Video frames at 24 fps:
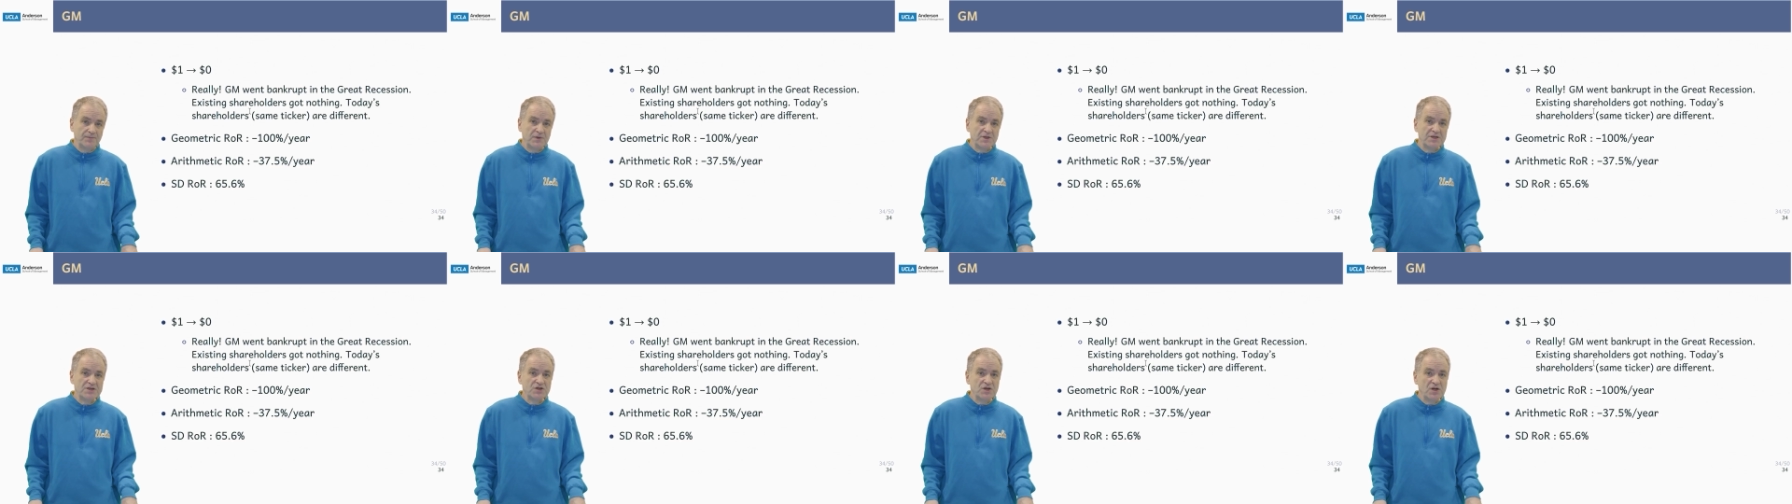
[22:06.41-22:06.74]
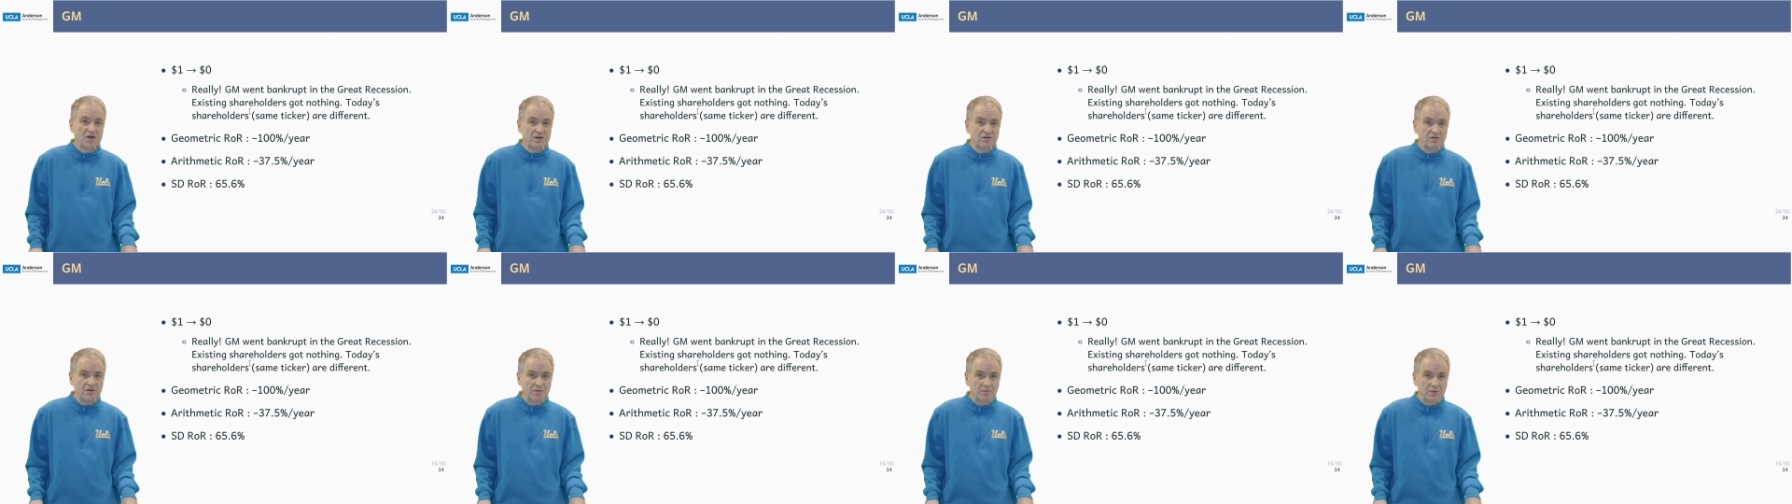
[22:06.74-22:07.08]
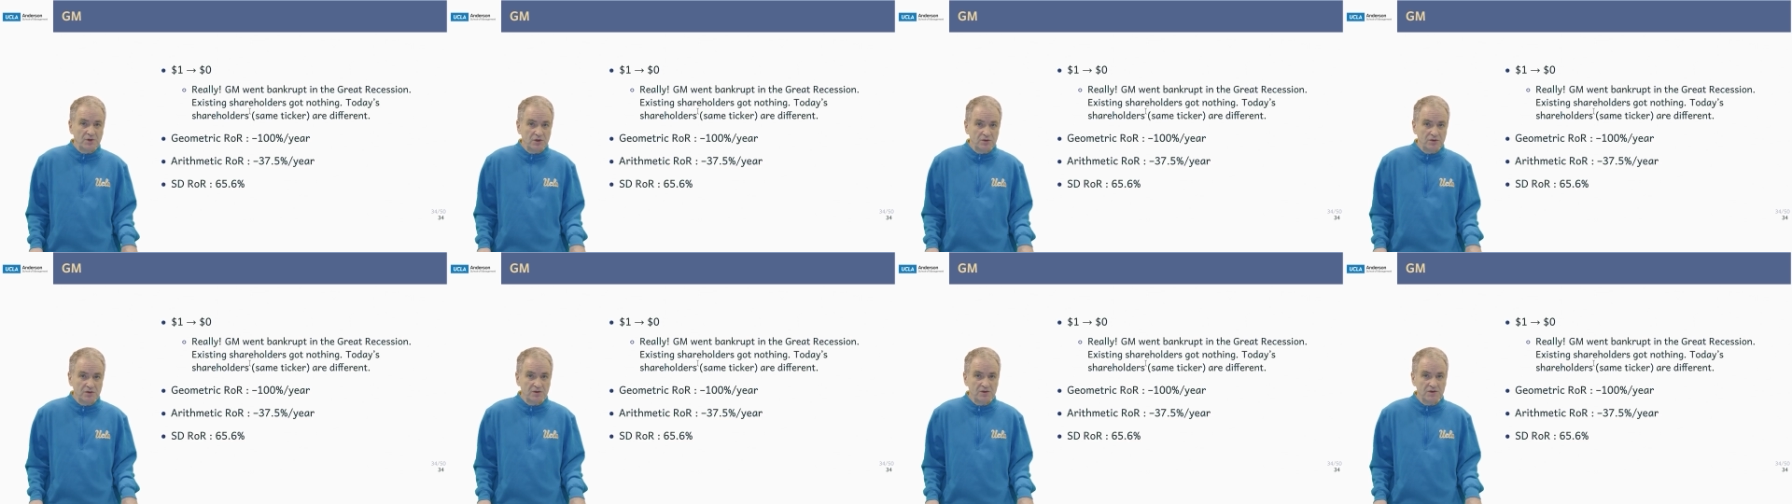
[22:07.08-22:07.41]
General
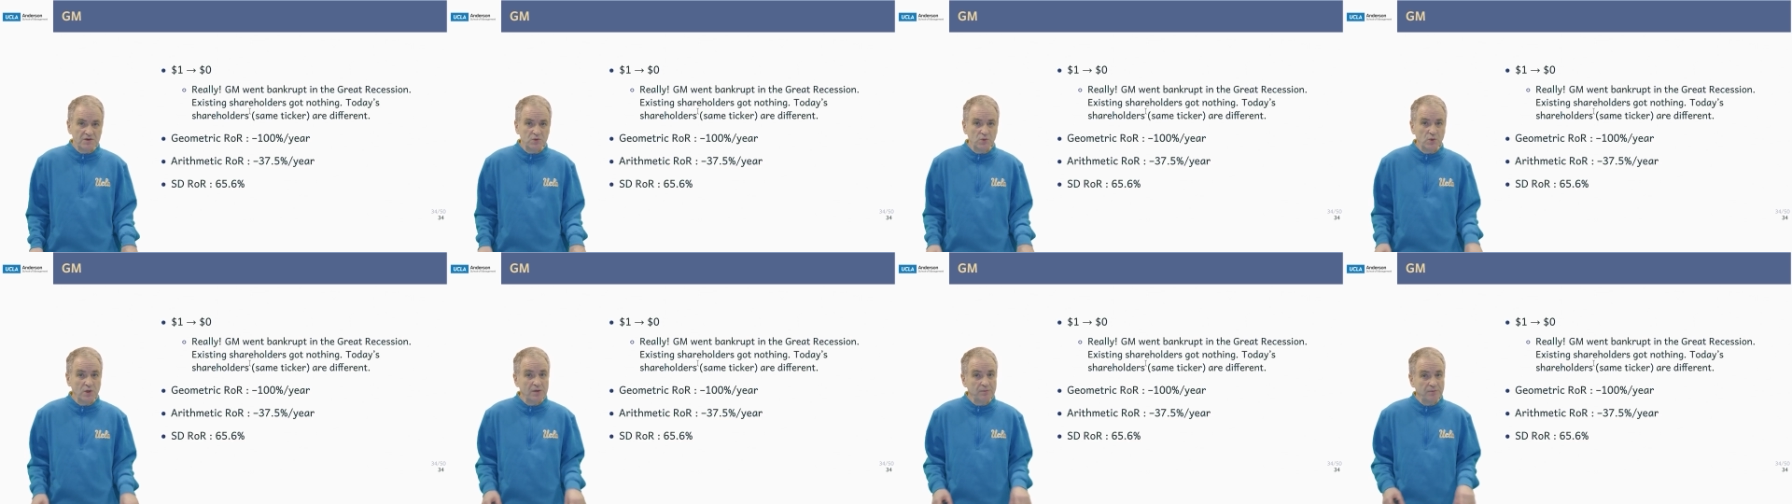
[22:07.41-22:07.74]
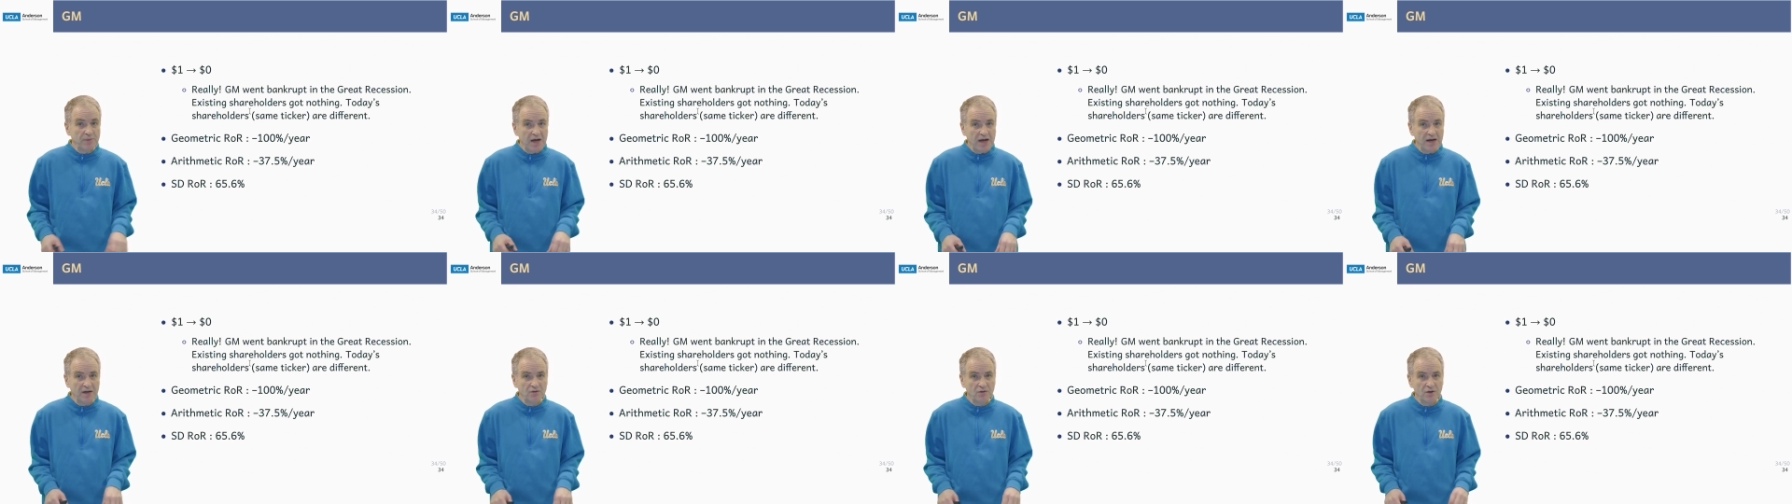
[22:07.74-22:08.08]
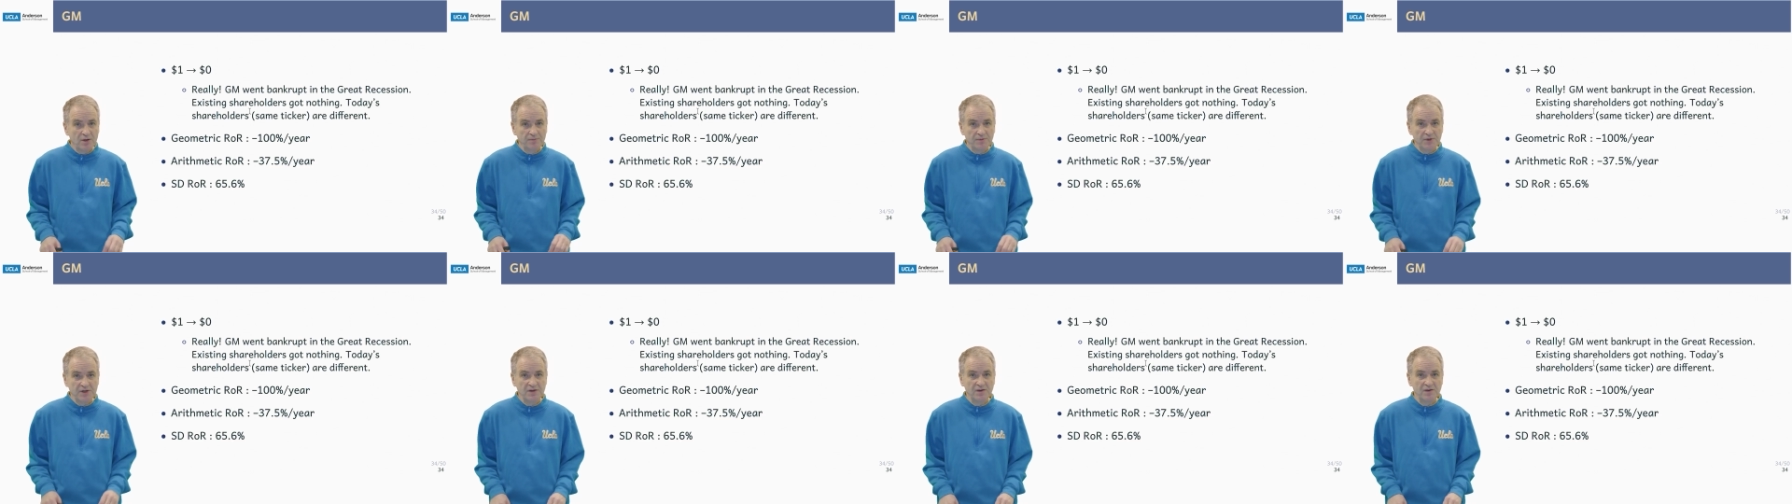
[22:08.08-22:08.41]
Motors went
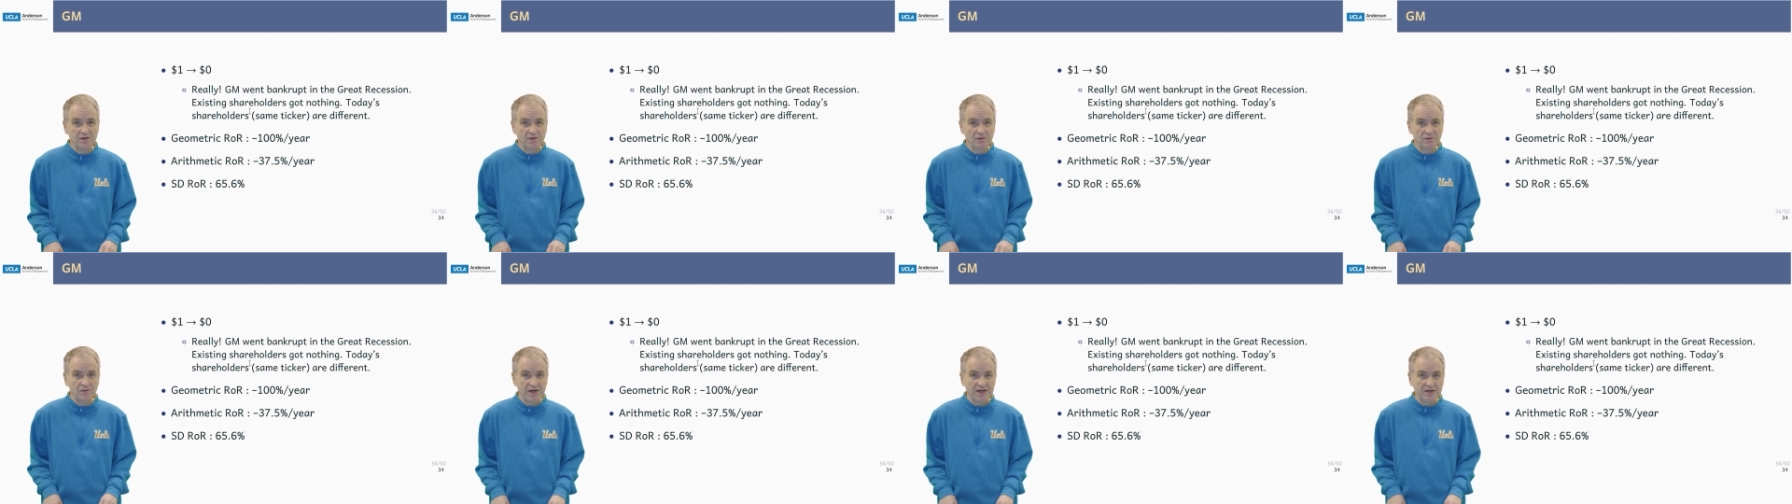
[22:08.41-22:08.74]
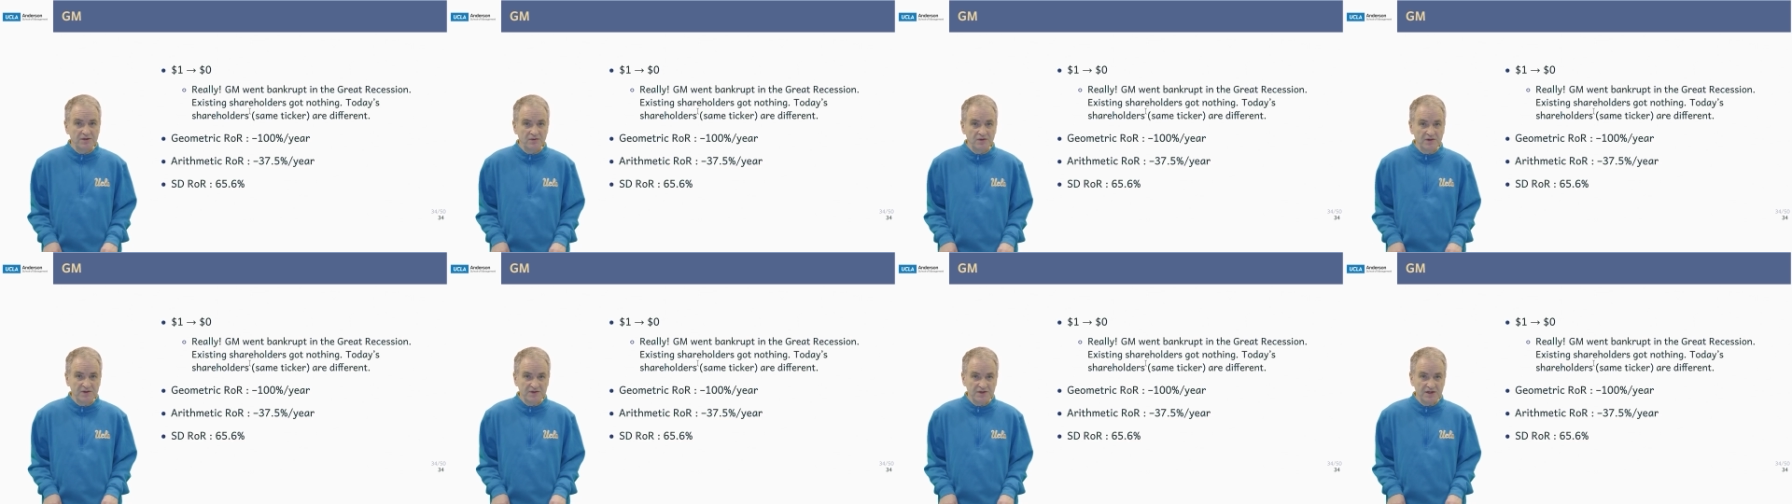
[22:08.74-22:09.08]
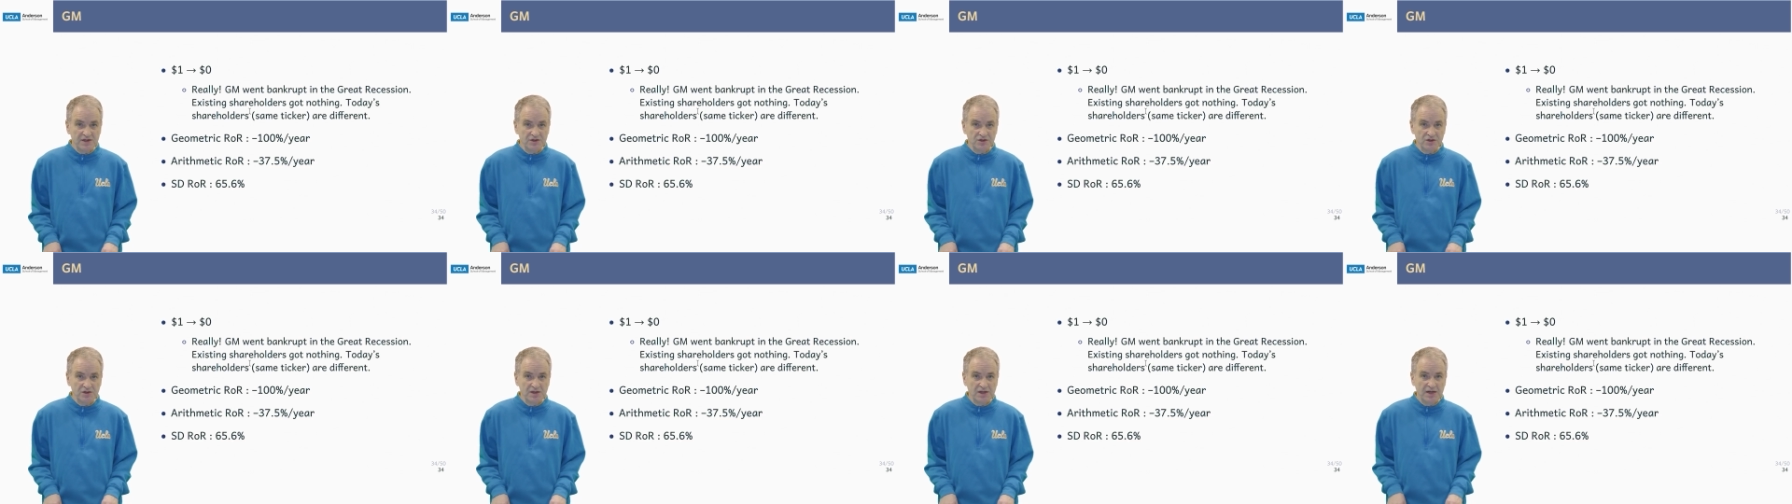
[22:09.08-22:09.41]
bankrupt in the Great
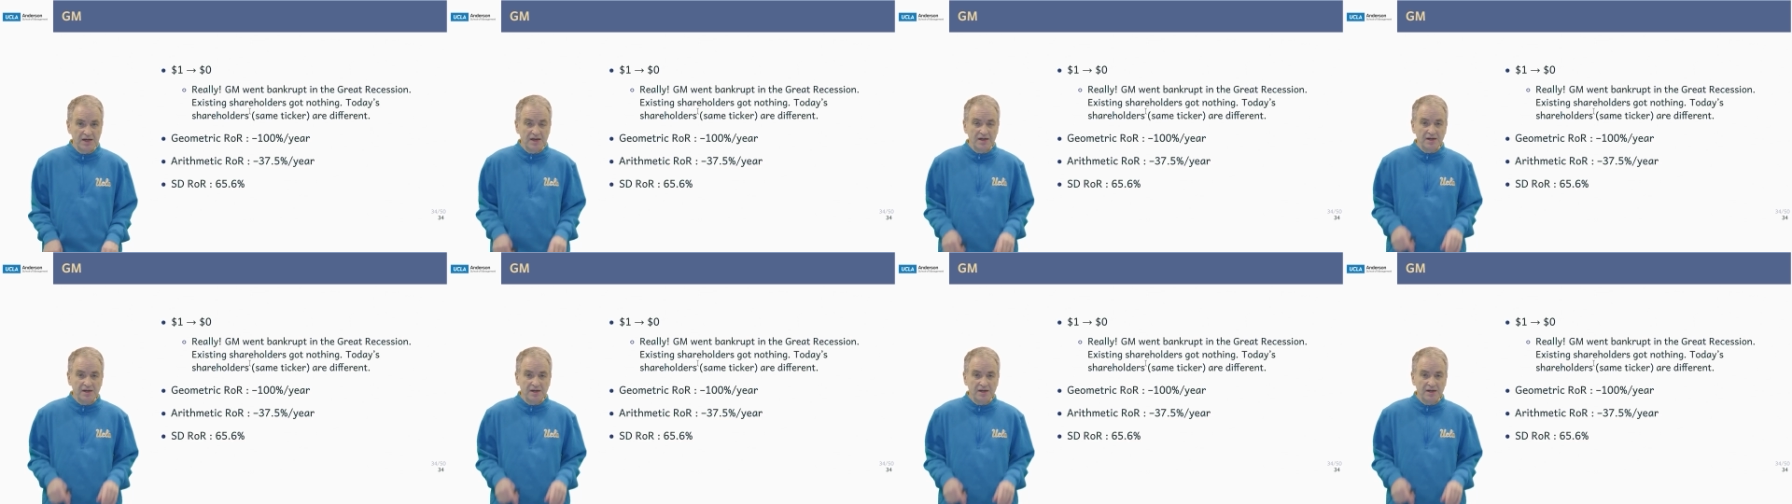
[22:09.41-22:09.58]
Recession.